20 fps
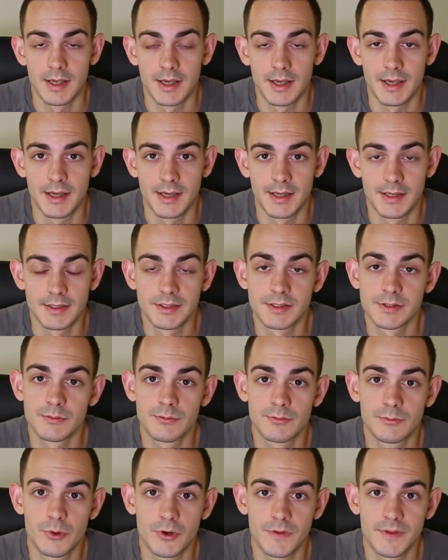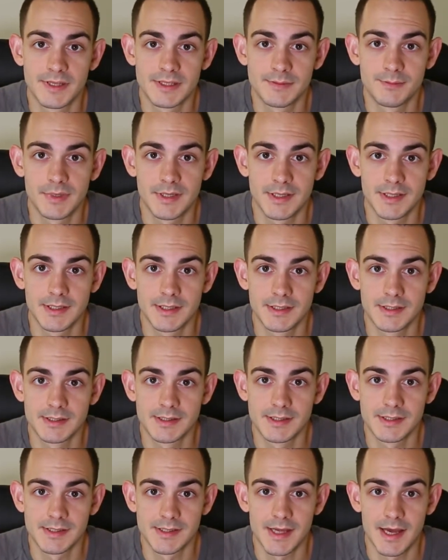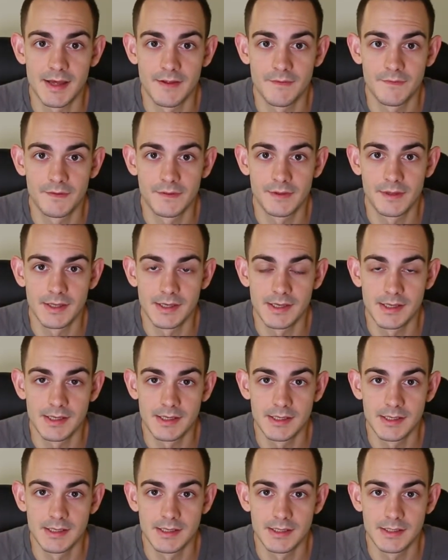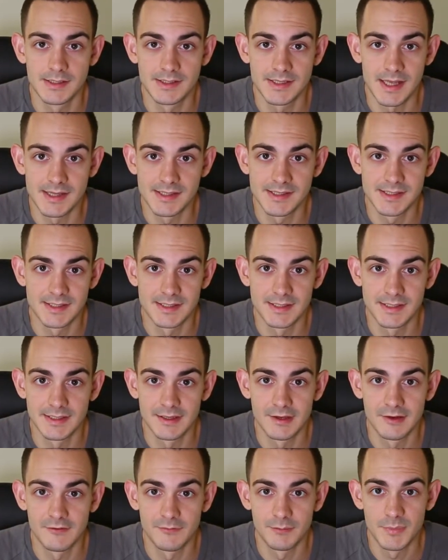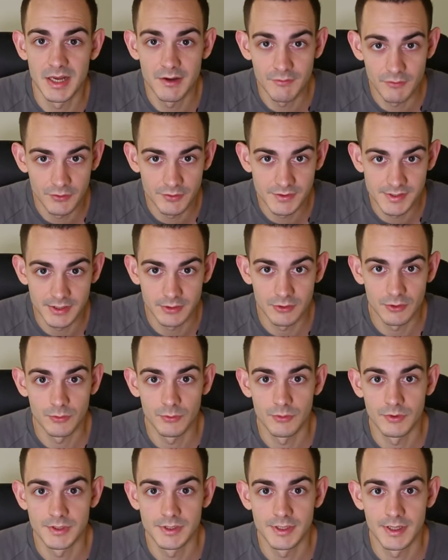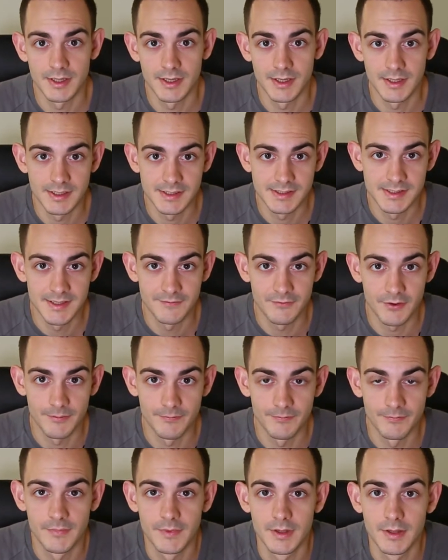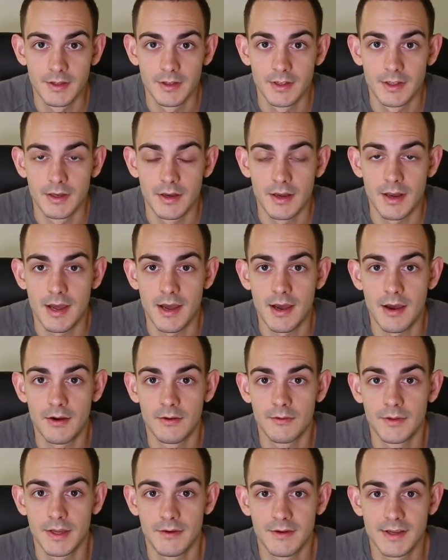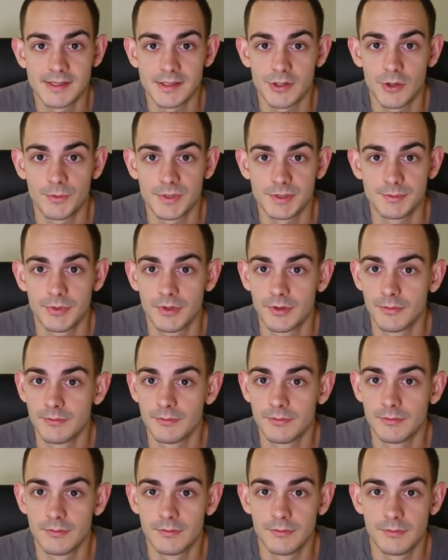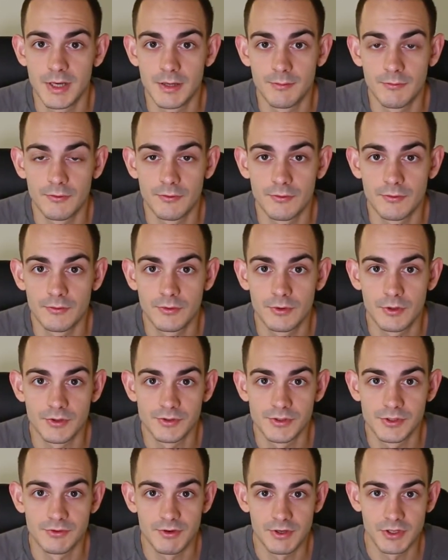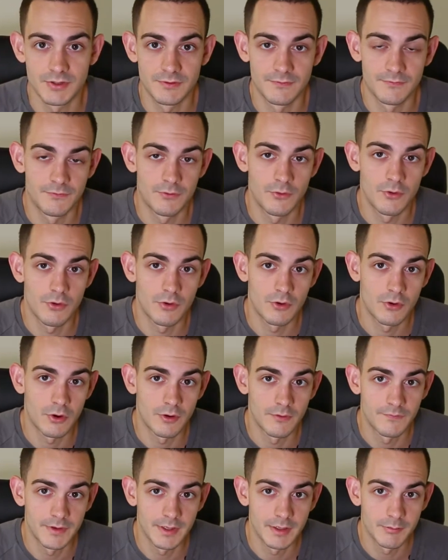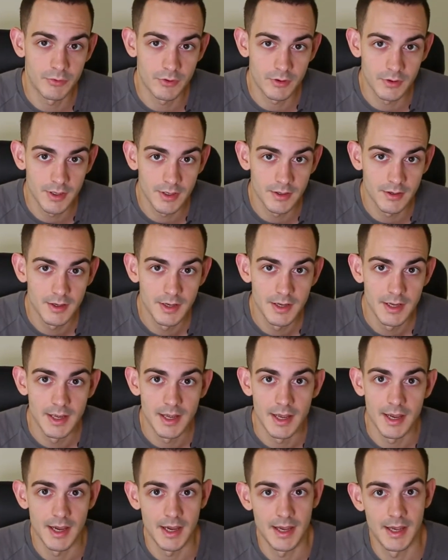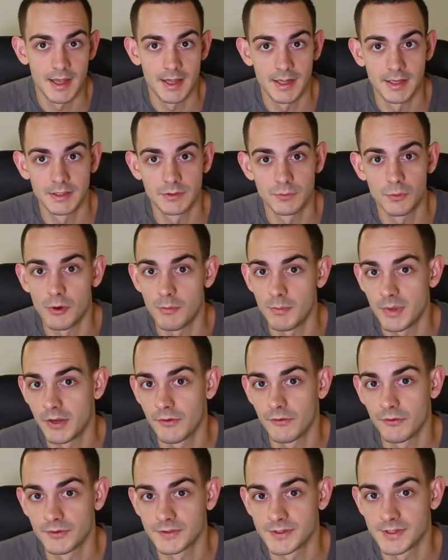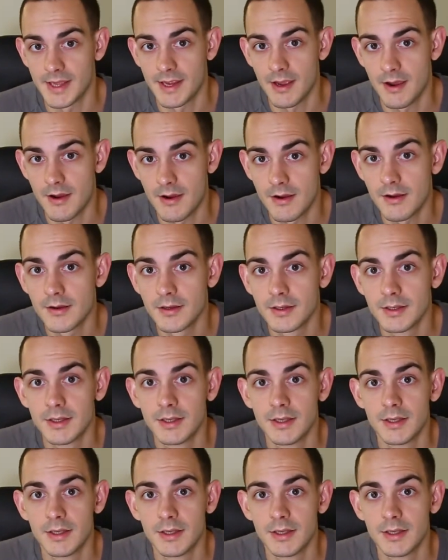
And what this means is that the density of minerals in your water is different. Now, there is an optimum mineral concentration for coffee brewing and what minerals they are,